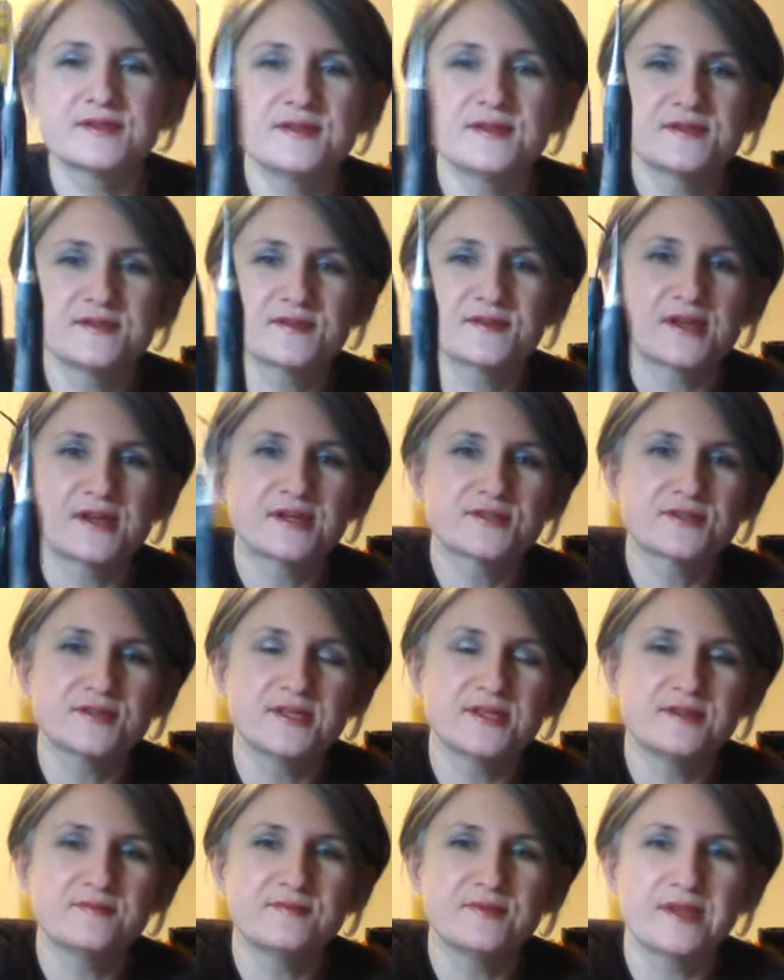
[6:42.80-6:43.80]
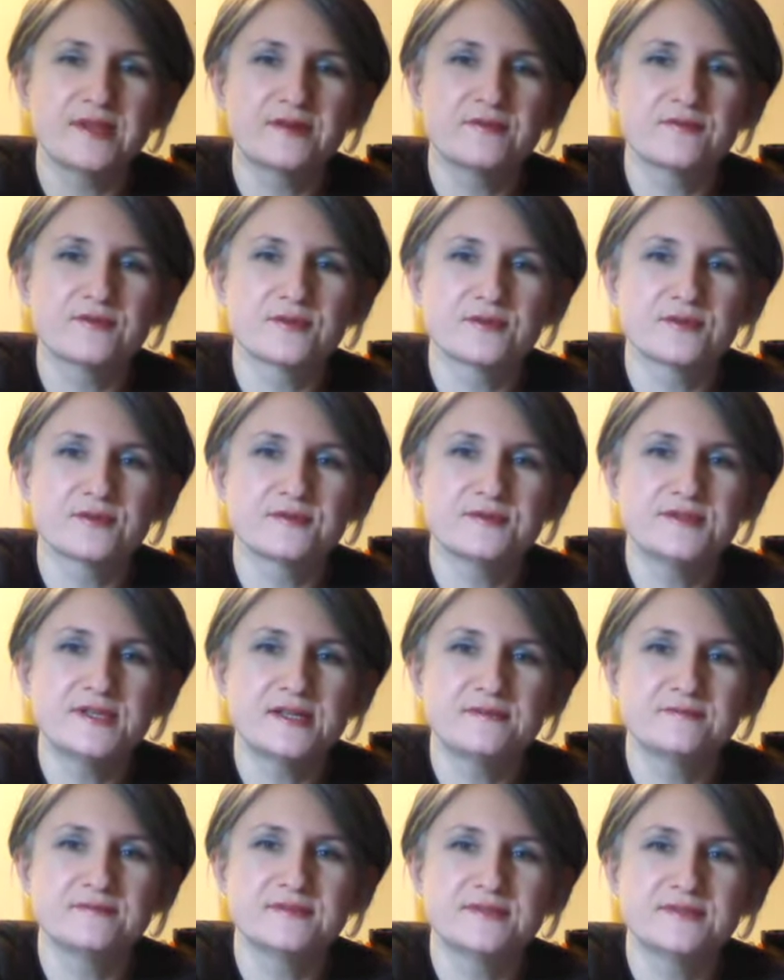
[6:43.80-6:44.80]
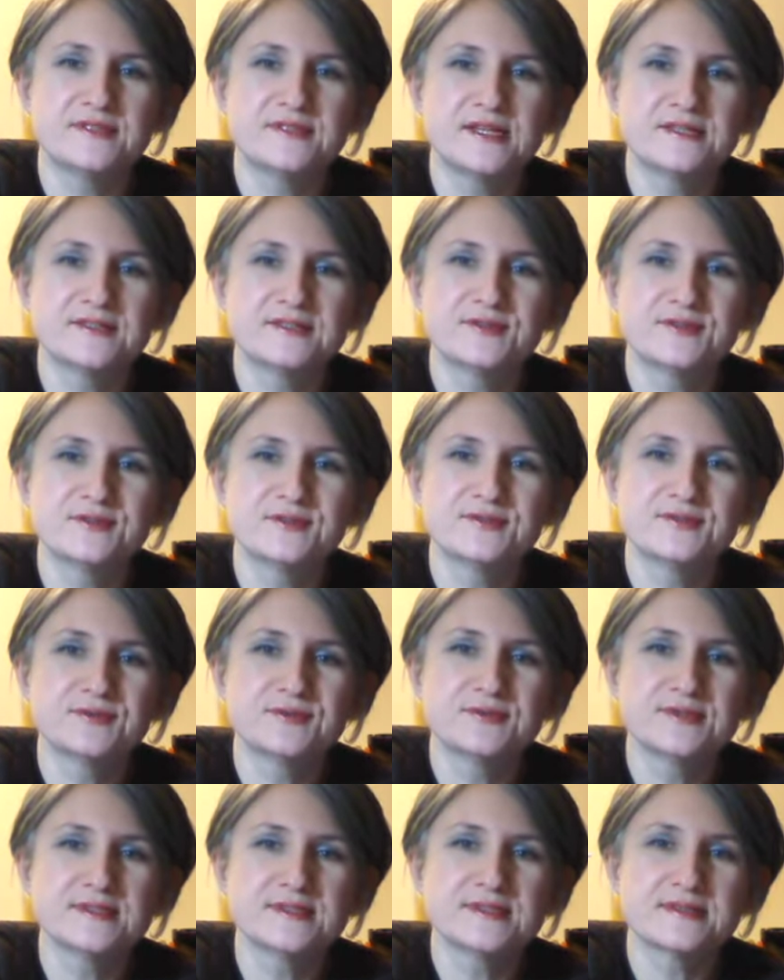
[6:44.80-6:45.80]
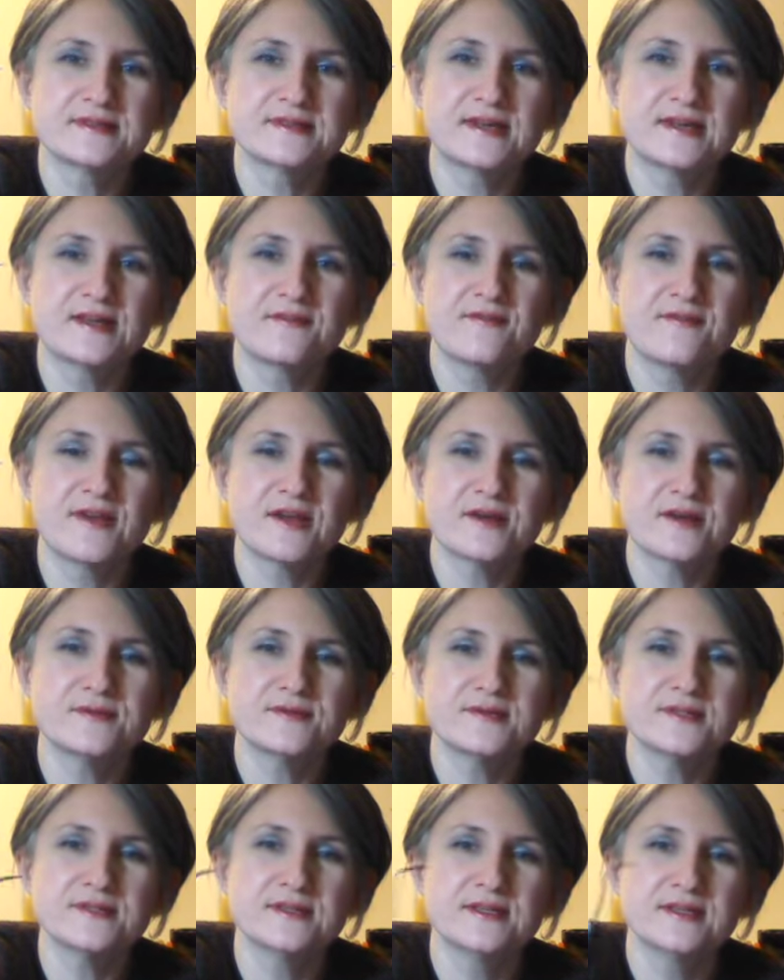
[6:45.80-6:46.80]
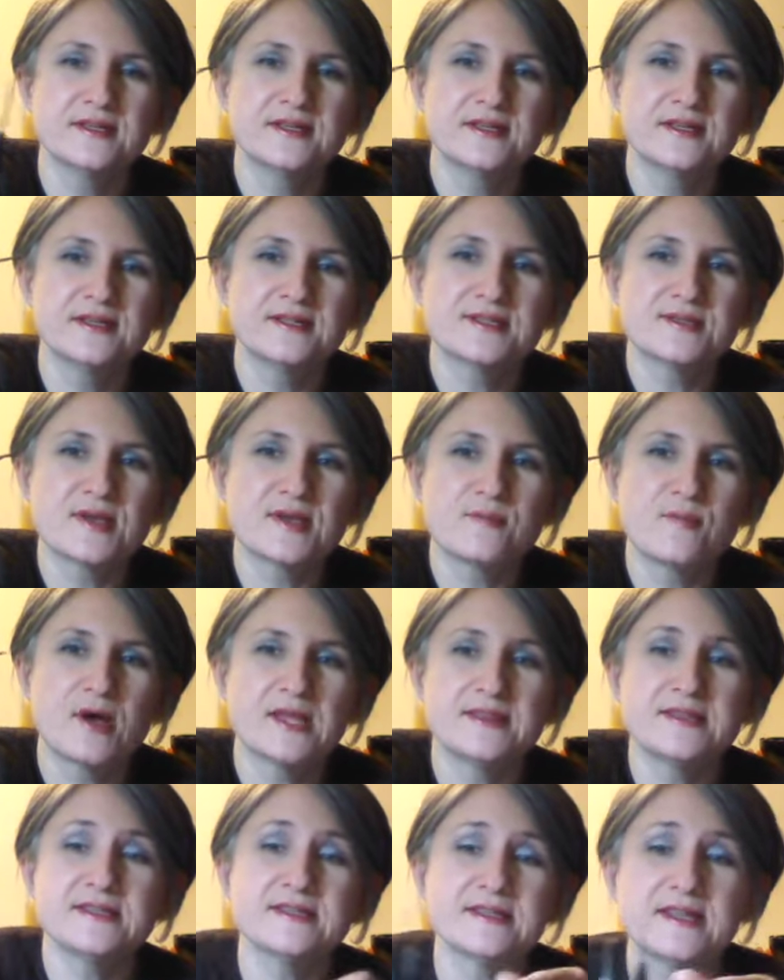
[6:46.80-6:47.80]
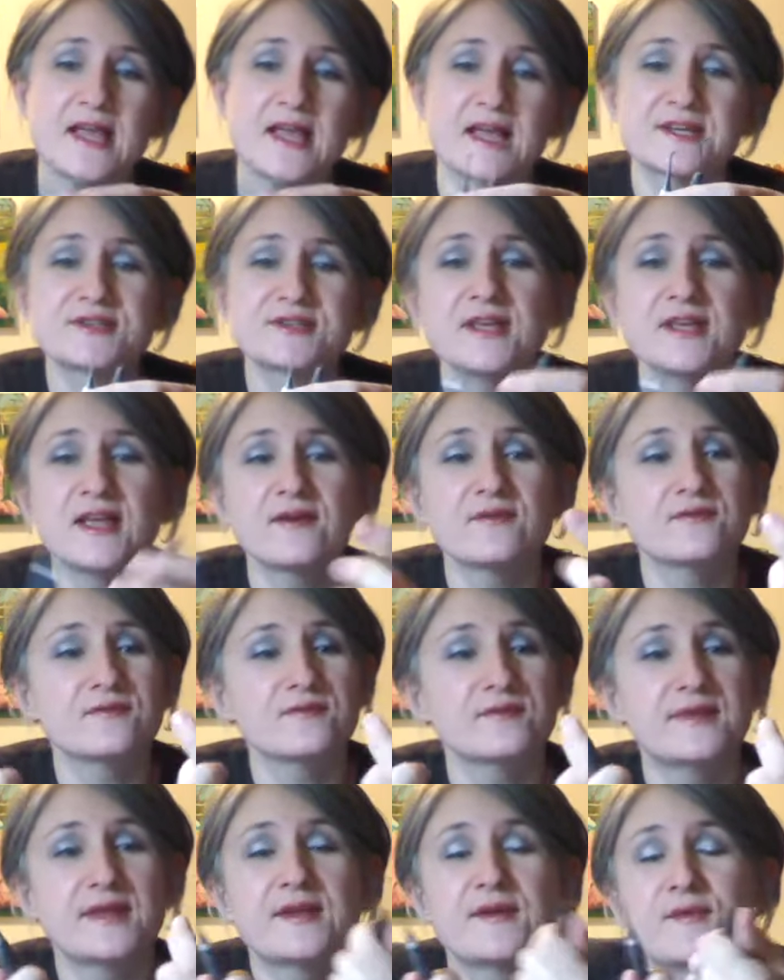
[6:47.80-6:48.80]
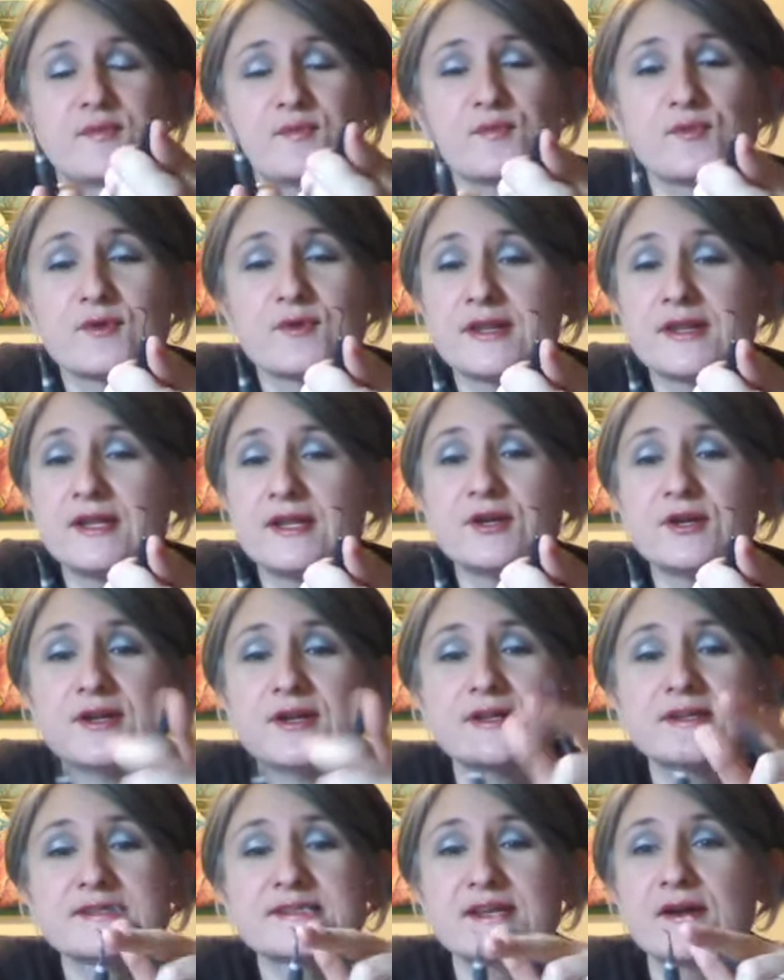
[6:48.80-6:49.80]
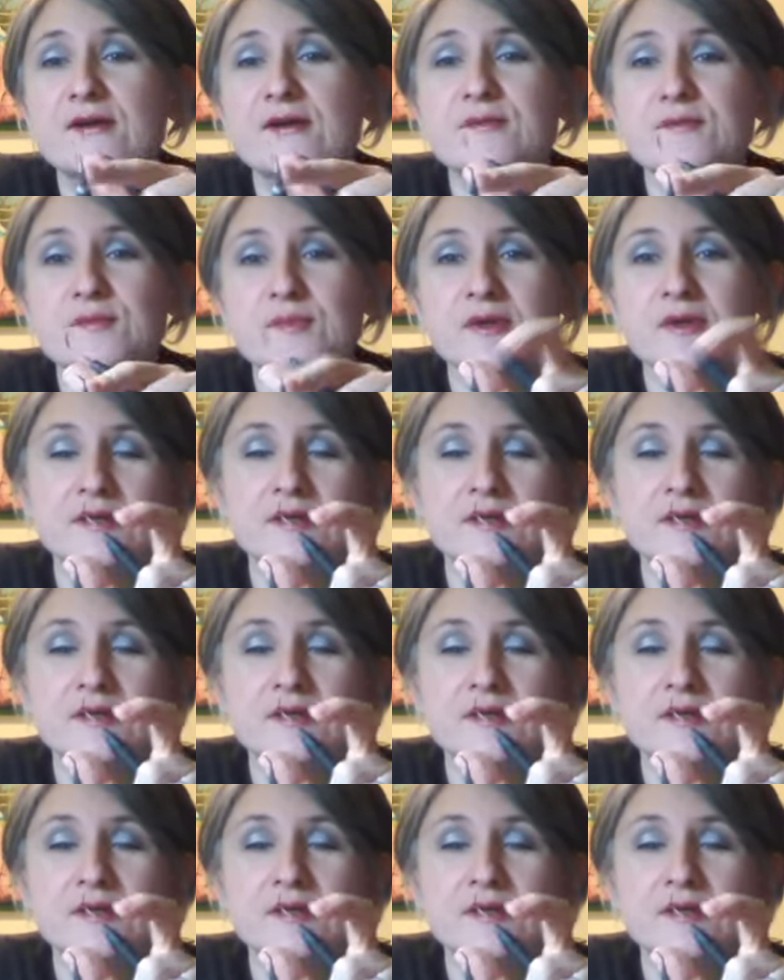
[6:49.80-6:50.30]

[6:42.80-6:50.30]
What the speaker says: these are actually like for dental tools that I found. So I bought these, and actually they're really good because they are,